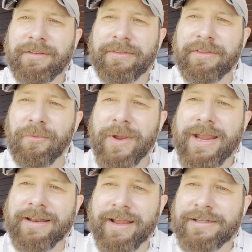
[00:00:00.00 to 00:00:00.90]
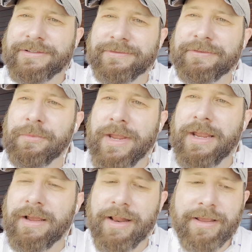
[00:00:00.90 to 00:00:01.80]
the wheat taste to
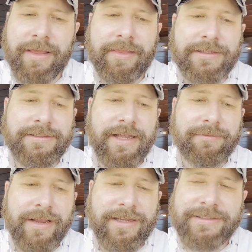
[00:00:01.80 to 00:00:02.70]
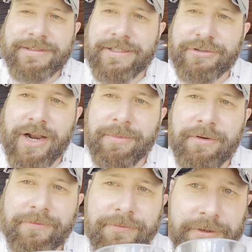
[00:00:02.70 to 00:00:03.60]
me. I think I guess that's that
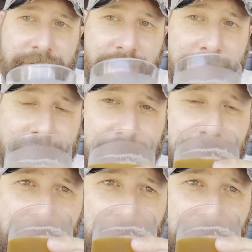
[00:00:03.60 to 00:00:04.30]
tropical fruit coming through.